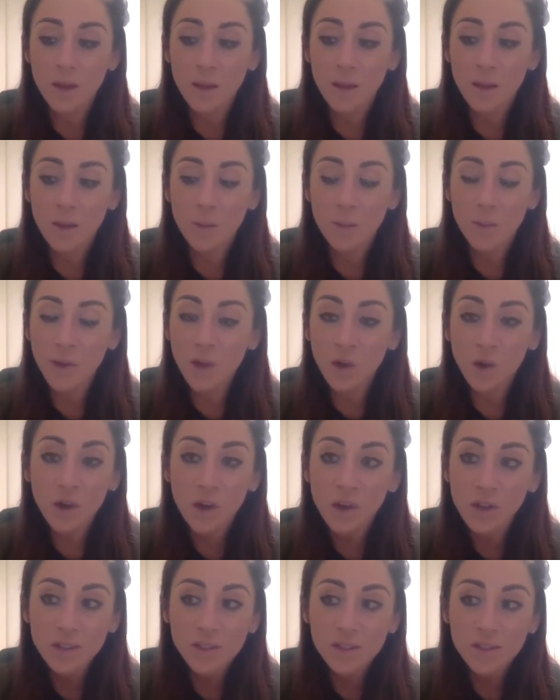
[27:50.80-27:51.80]

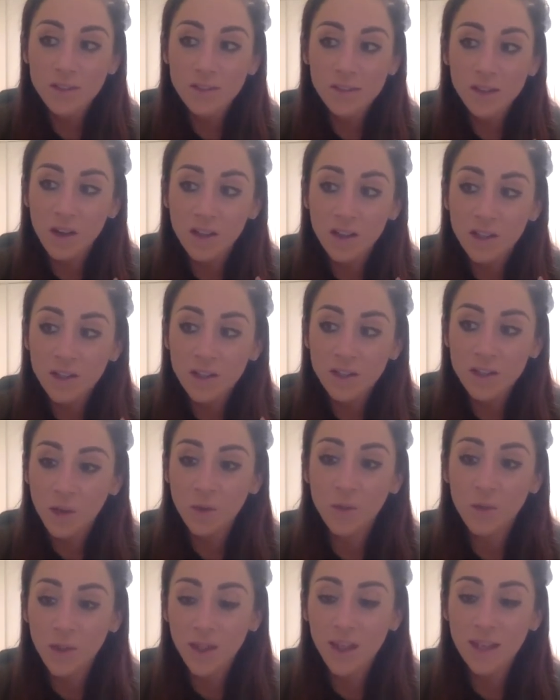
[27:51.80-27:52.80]
because I just
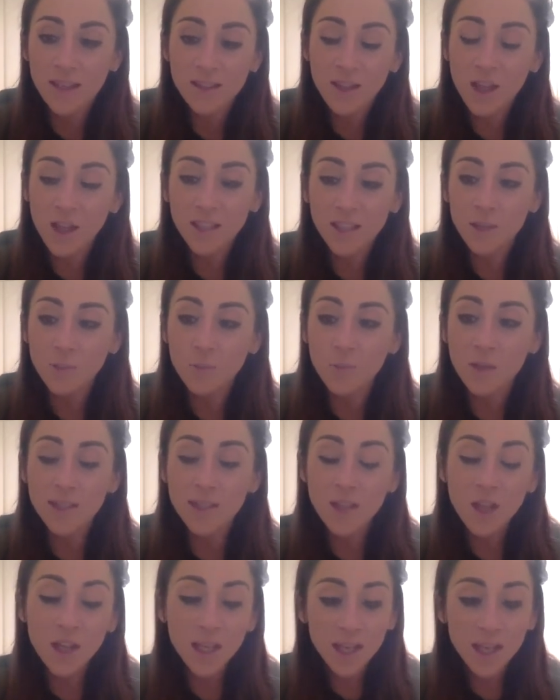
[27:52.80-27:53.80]
don't think it's
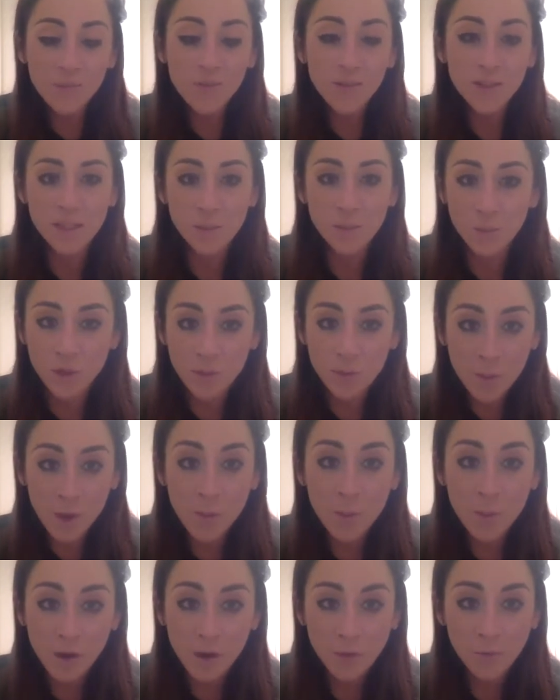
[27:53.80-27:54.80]
like giving someone a
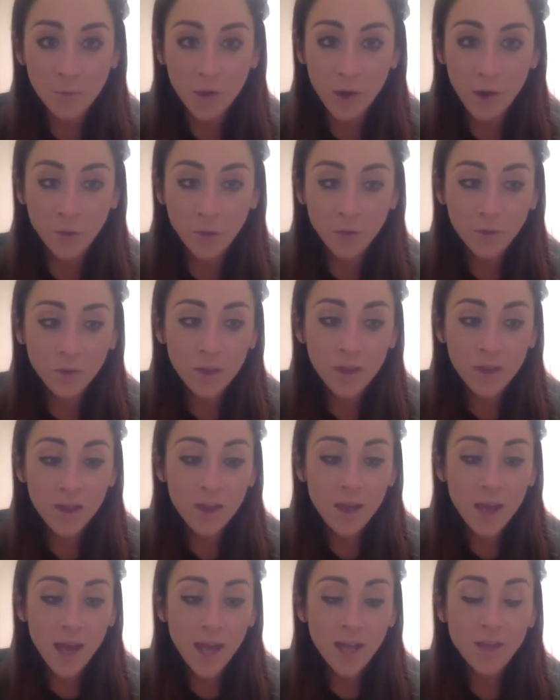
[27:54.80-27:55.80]
mobile phone
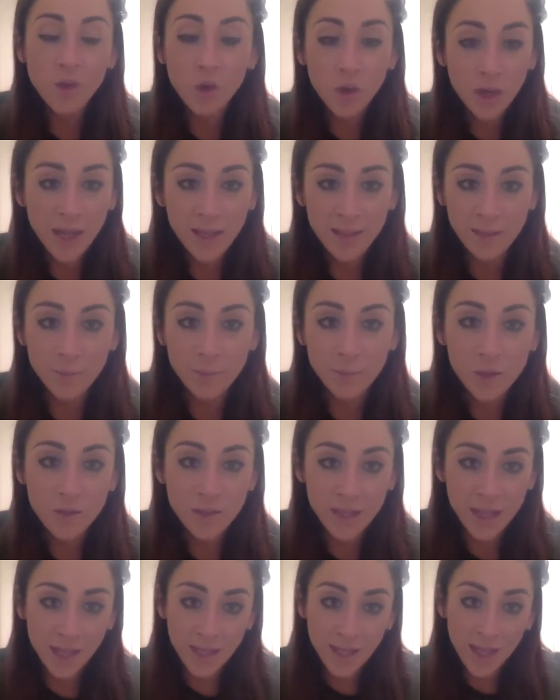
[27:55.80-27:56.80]
and not letting them use
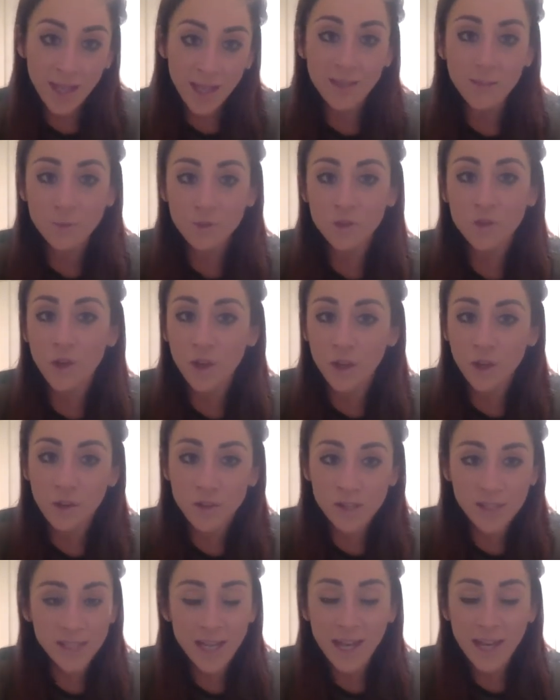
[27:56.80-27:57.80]
it and getting them to try and go
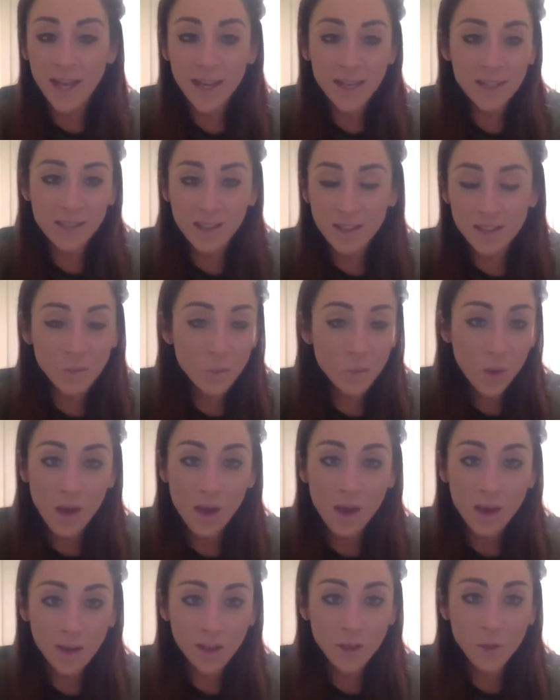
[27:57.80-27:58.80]
and sell it. It doesn't
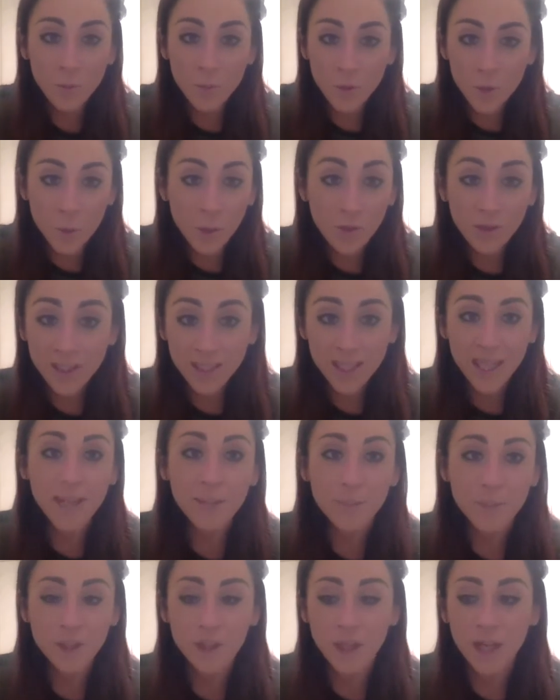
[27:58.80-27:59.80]
work. You are a
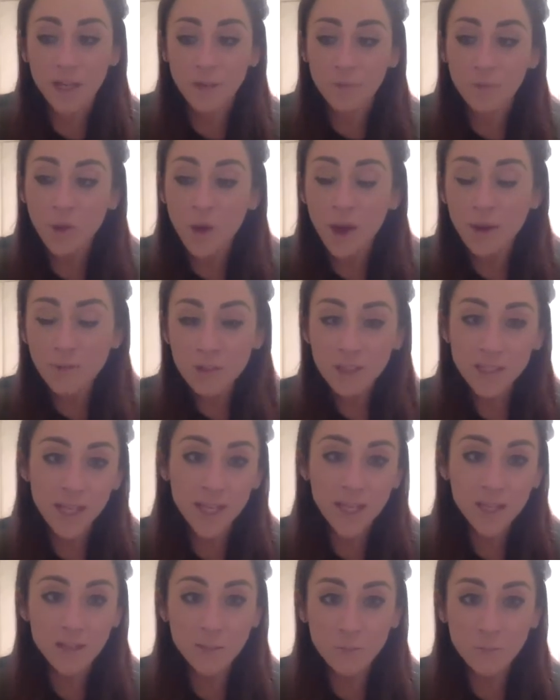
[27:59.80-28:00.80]
selling machine. If you haven't
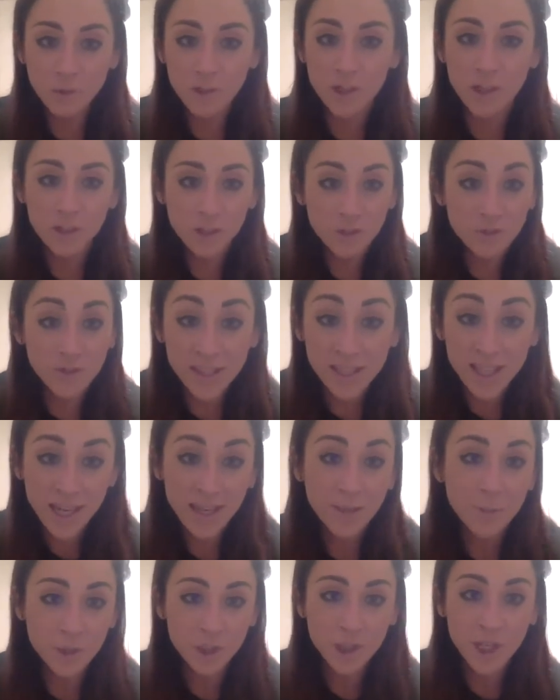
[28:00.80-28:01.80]
taken the product, you're a
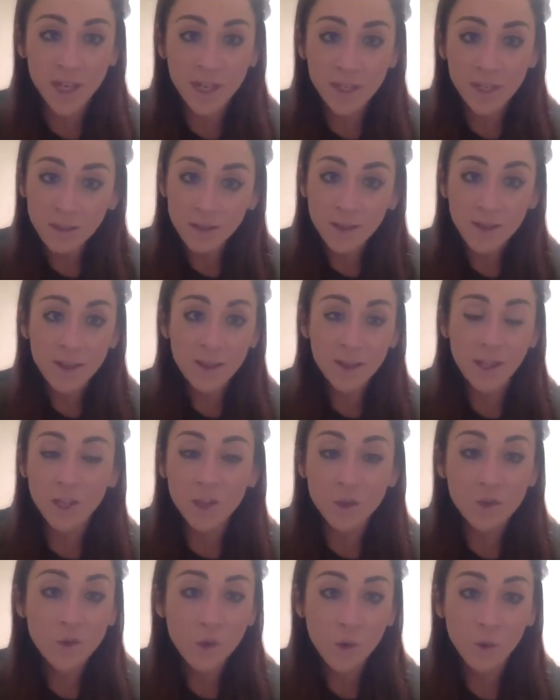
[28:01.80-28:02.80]
selling machine. That
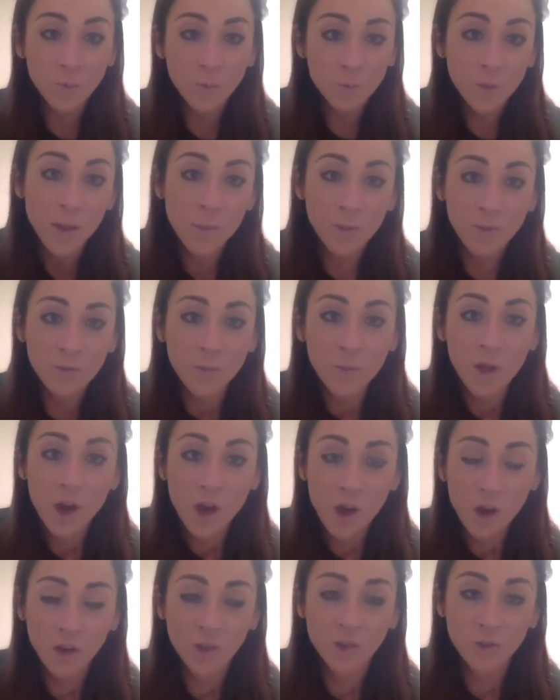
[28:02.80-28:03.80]
you're not coming from the
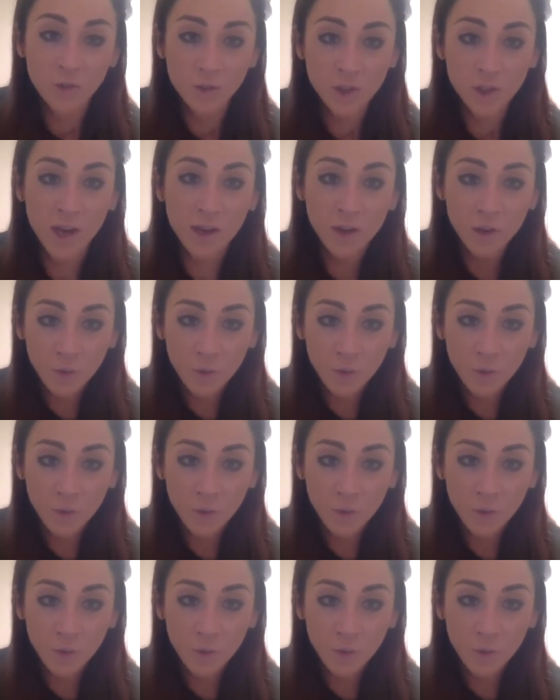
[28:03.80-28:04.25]
heart and you're not sharing your